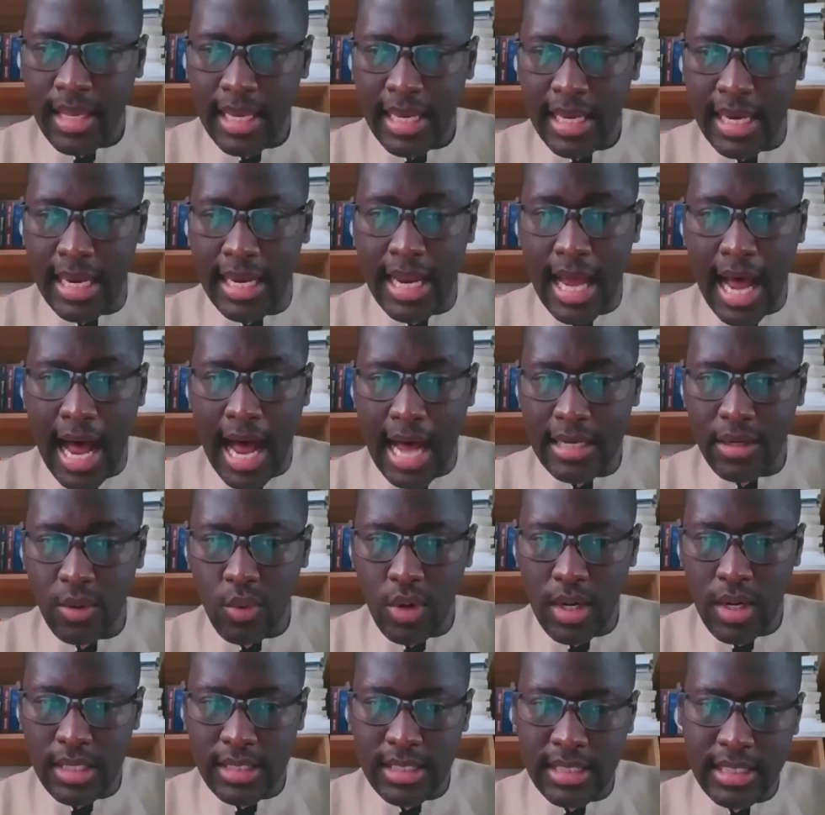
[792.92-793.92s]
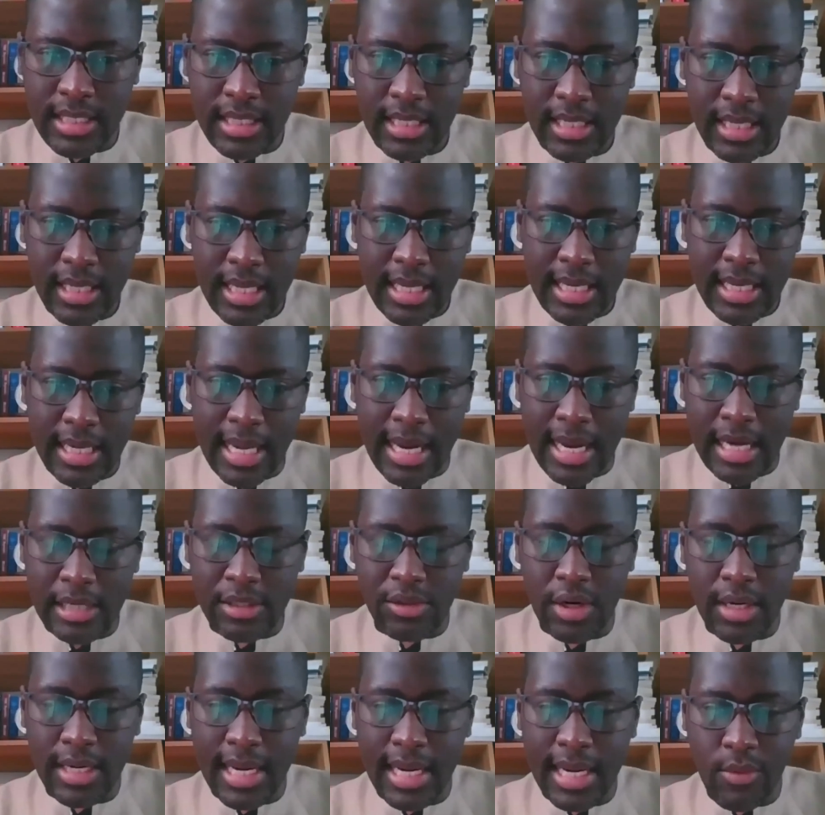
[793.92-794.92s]
In other words, the
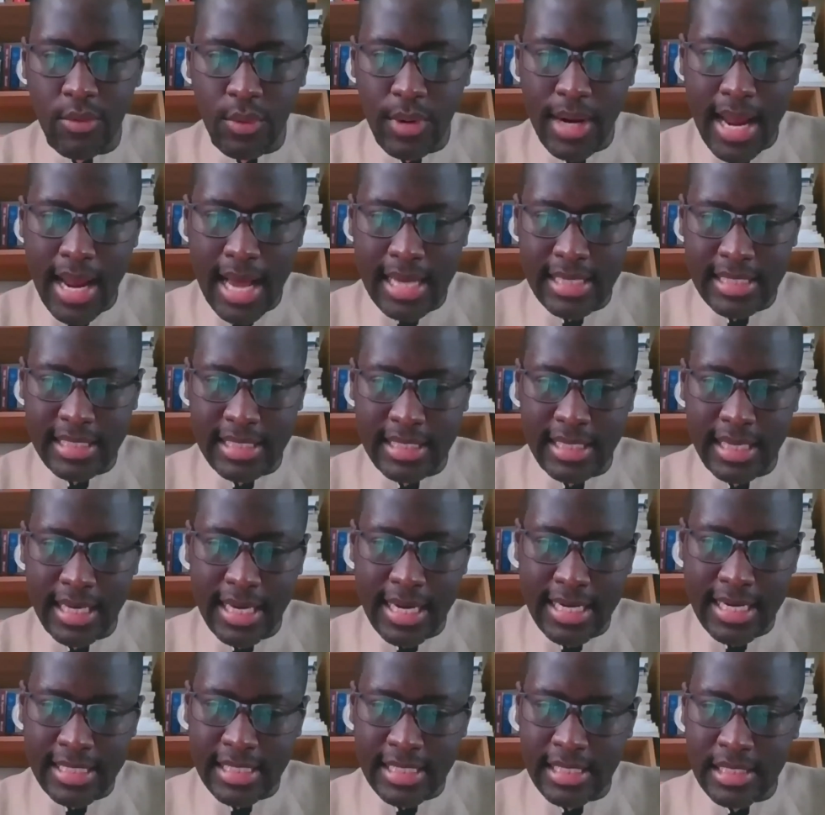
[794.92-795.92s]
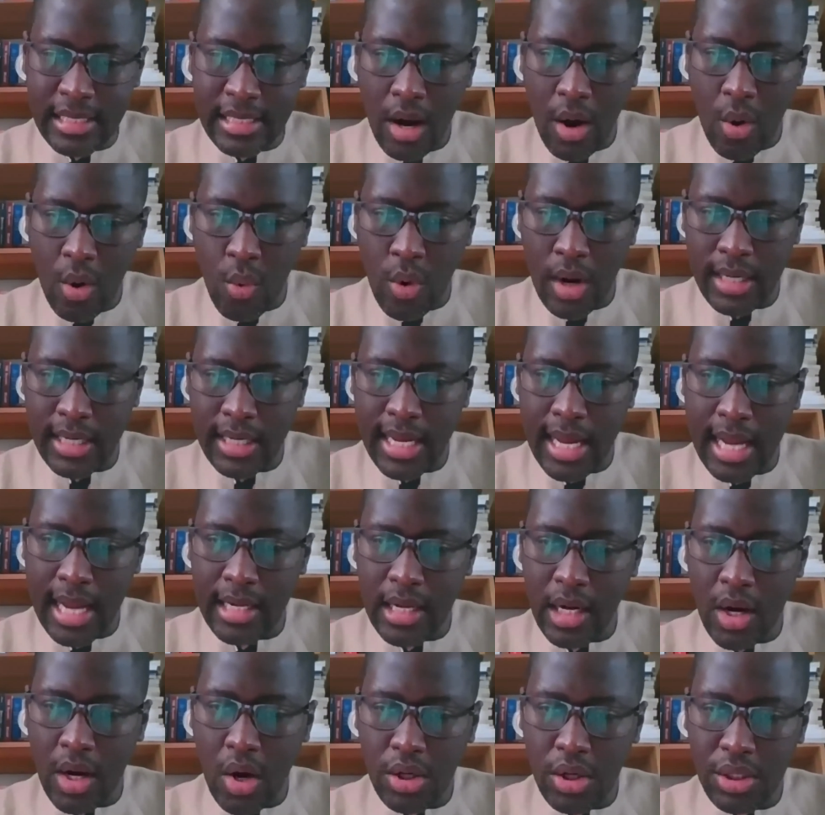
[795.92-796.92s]
question we ask is, what can
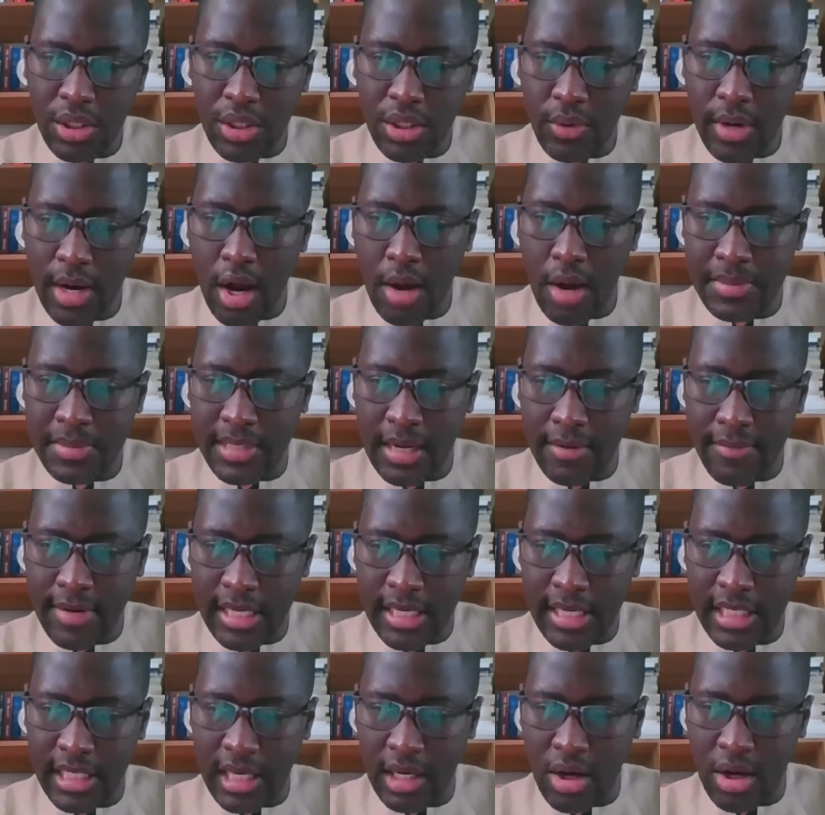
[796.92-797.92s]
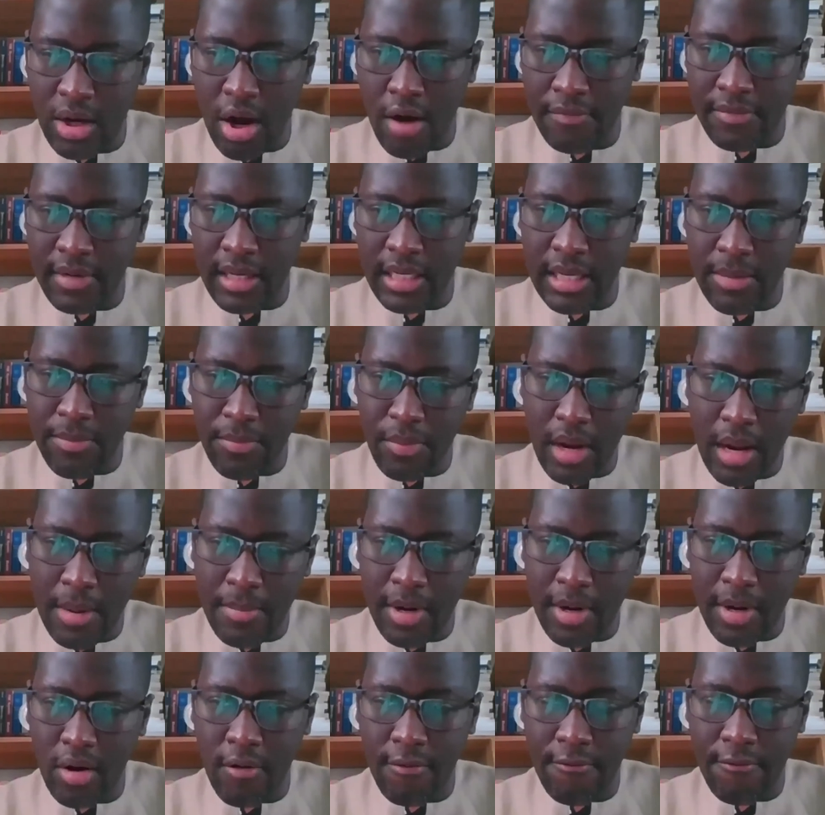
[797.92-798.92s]
the long-dual observation of the
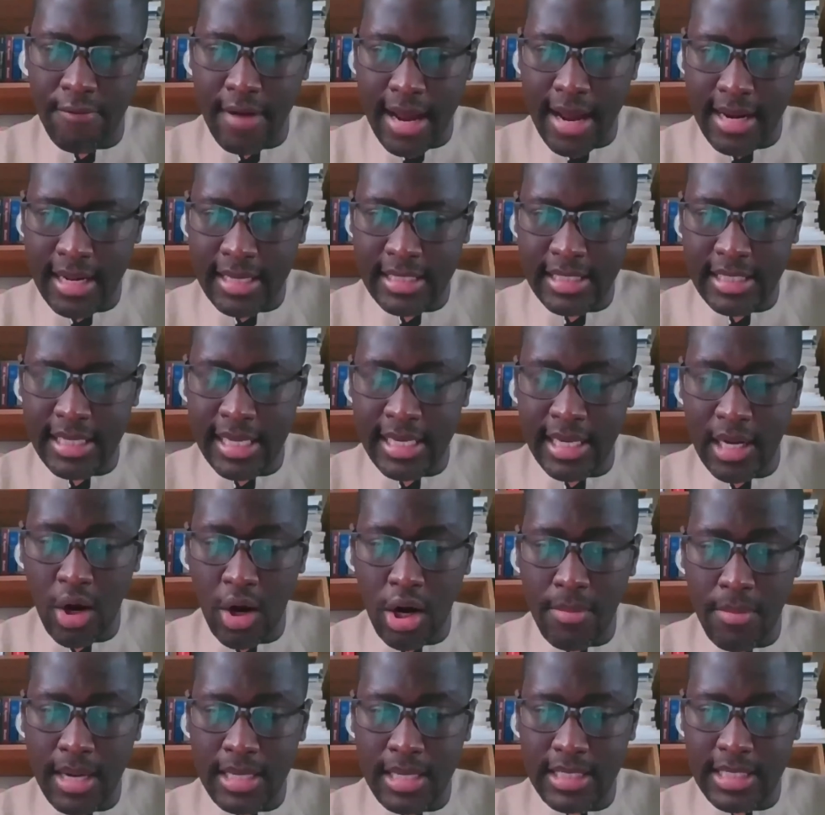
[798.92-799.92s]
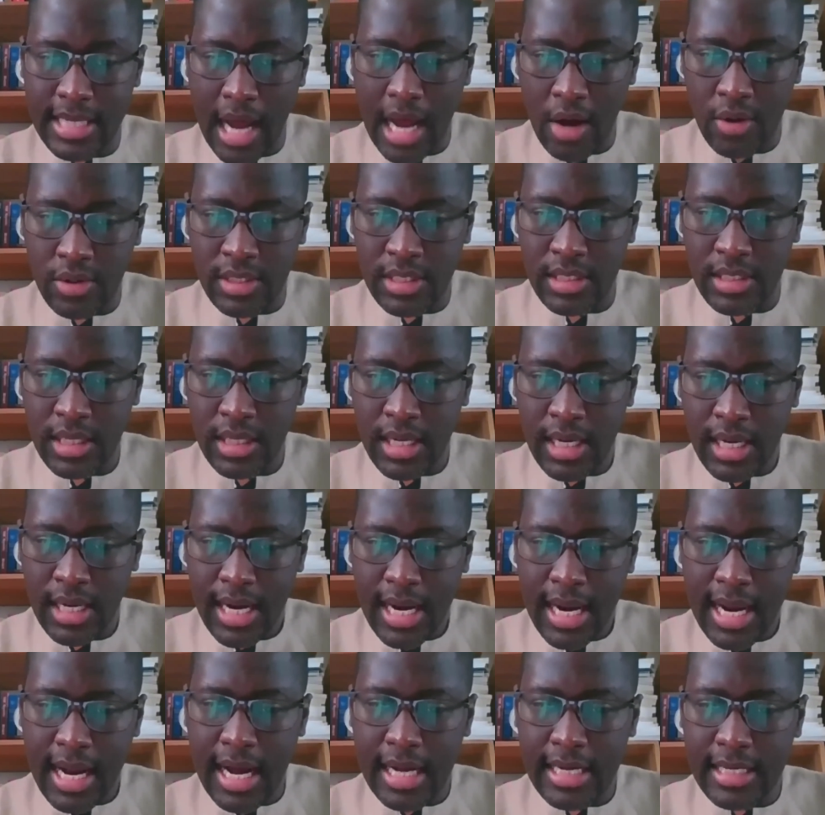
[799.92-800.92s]
deployment of finance in the global south
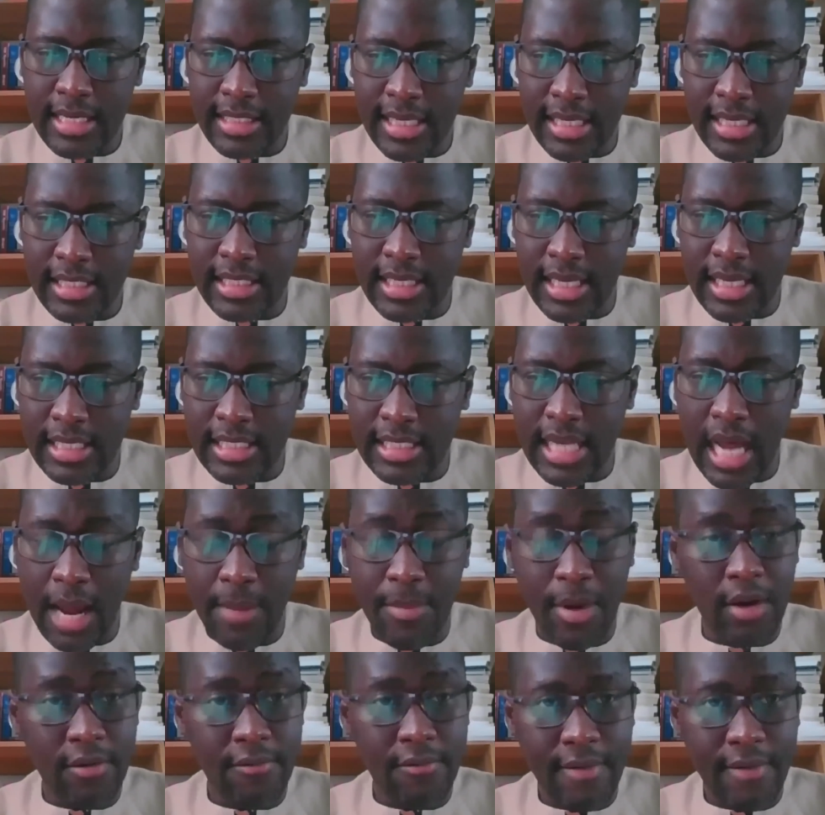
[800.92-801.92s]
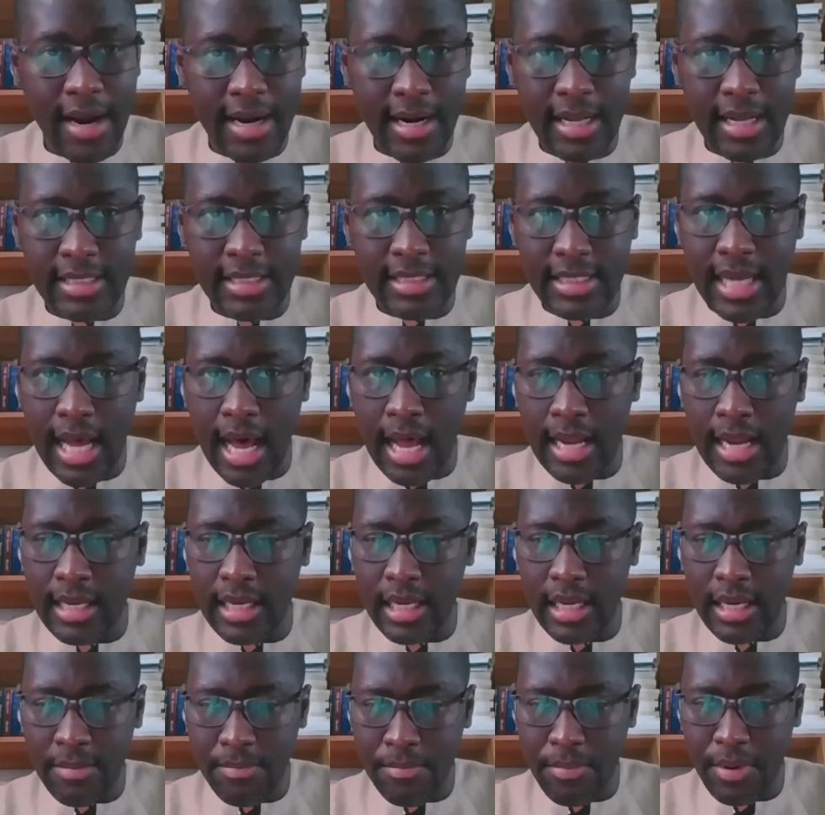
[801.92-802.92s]
can teach us about finance
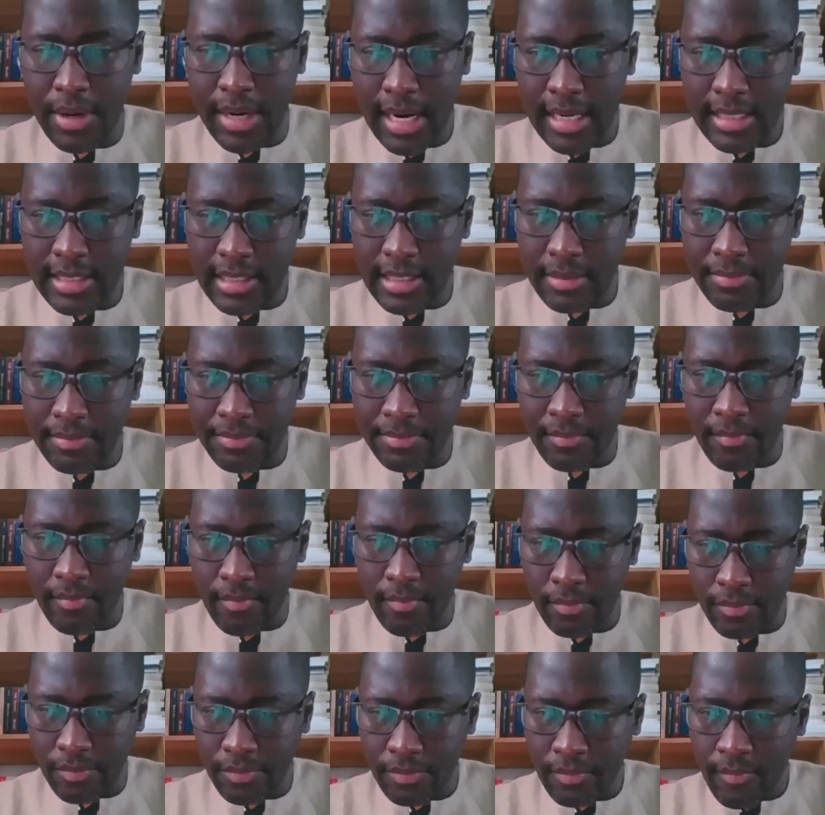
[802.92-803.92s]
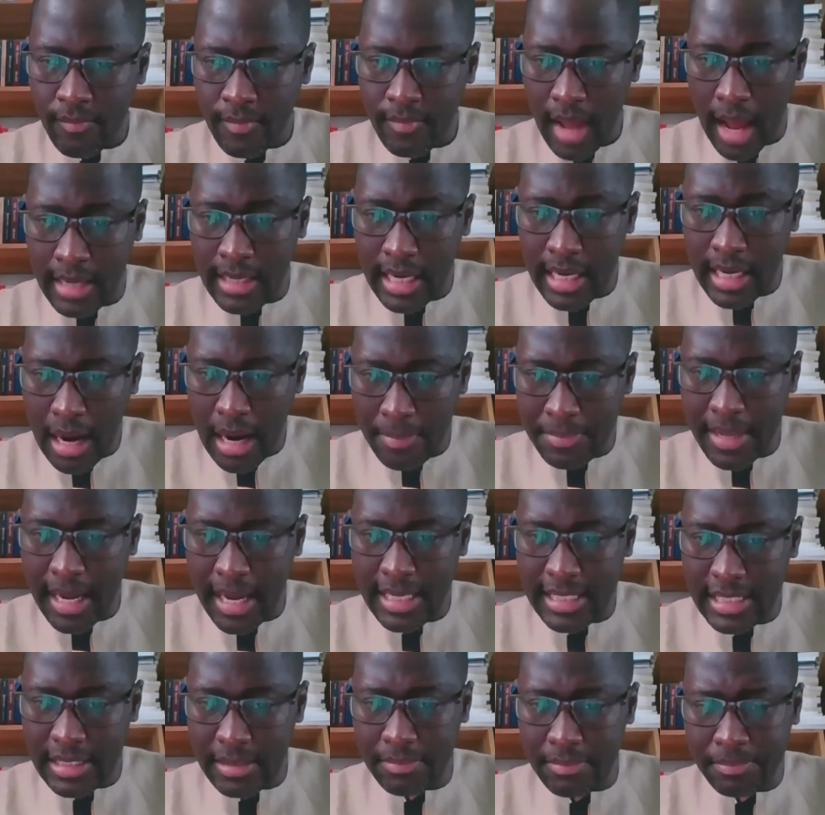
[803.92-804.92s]
under imperialism, under
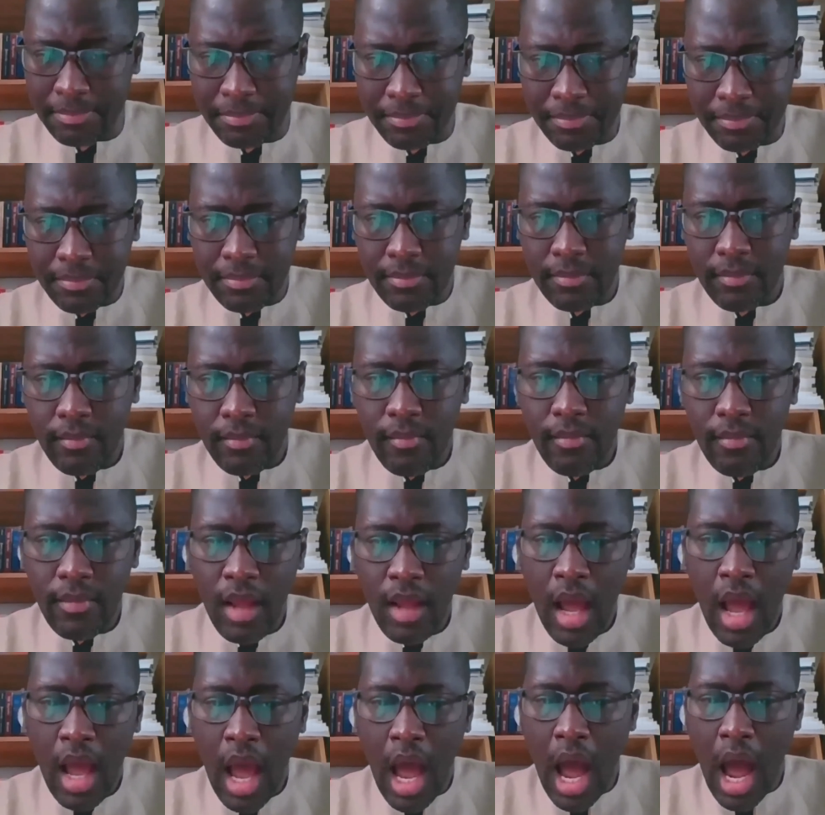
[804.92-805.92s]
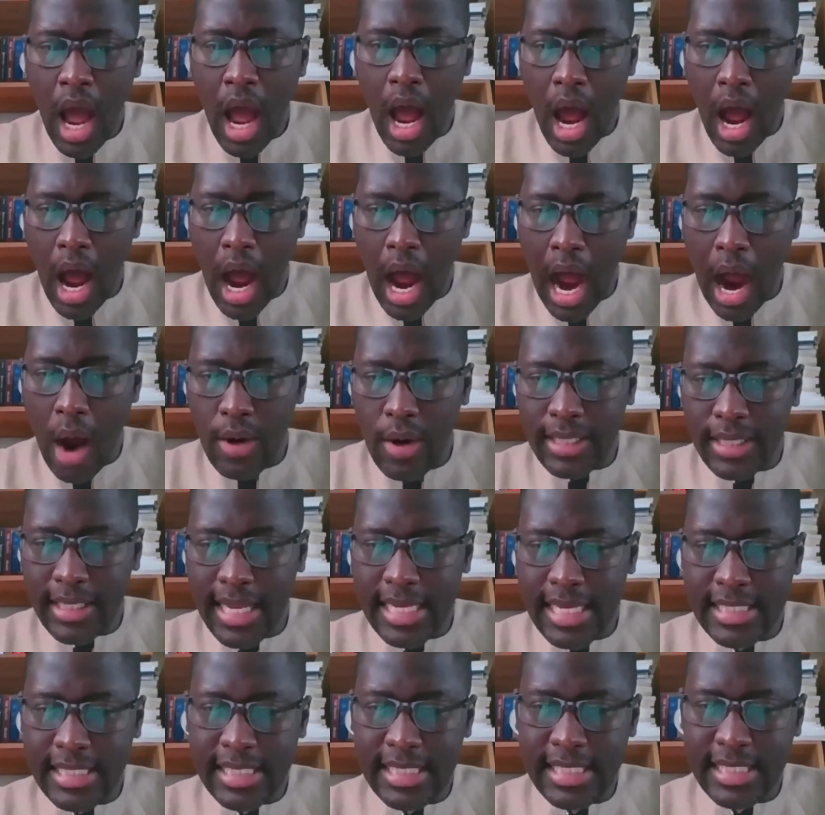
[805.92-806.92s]
capitalism? Our
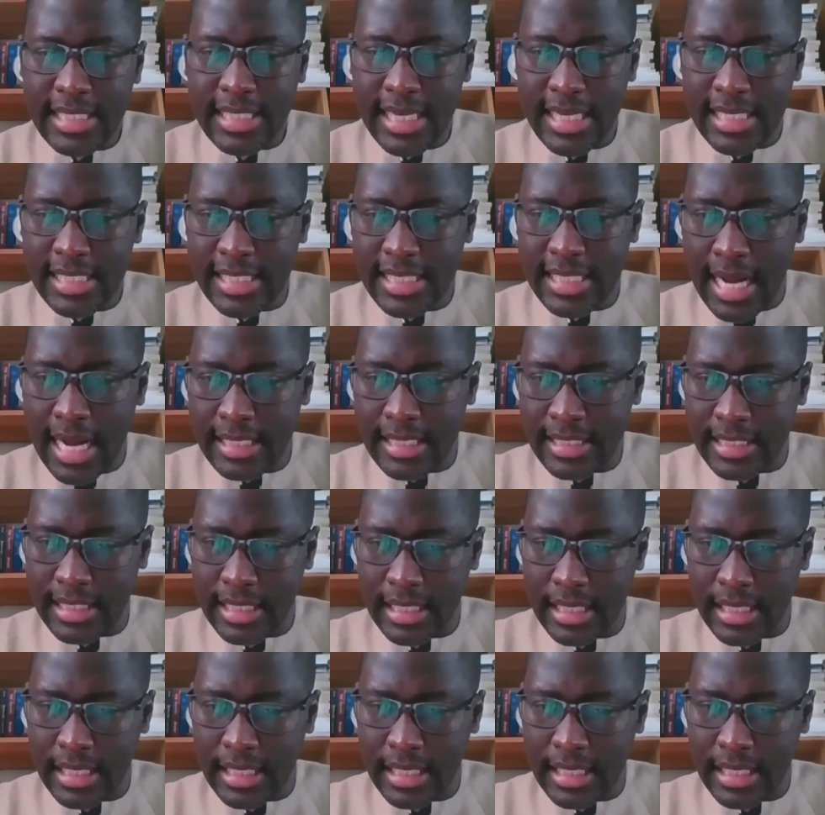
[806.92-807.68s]
thesis is that